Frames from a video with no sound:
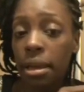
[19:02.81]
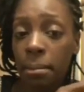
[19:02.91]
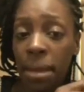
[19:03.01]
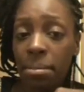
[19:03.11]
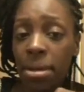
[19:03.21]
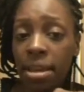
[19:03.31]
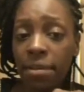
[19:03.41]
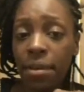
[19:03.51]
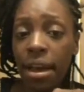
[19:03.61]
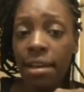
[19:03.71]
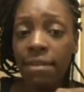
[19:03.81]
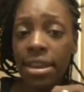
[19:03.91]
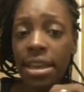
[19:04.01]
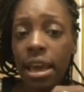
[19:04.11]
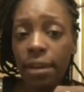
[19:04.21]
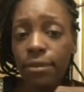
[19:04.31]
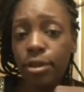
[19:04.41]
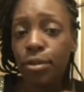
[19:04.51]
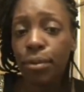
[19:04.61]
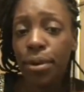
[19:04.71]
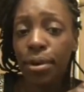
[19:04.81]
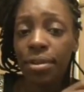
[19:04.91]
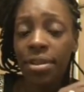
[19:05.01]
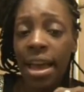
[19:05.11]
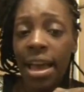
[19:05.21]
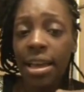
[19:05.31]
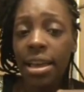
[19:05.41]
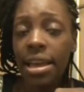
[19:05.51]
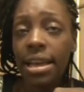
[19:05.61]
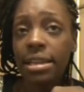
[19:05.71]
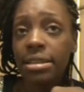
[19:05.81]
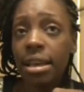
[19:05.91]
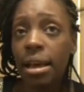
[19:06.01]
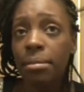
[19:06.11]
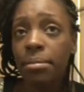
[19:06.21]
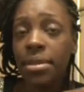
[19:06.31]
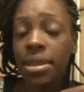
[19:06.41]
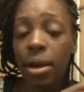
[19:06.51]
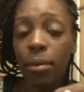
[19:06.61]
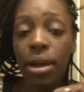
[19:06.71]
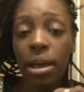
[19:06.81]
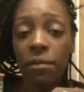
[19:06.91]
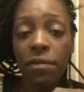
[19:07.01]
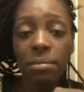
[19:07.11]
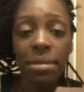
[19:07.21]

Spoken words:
maybe if you have any kind of tutorial that is that will help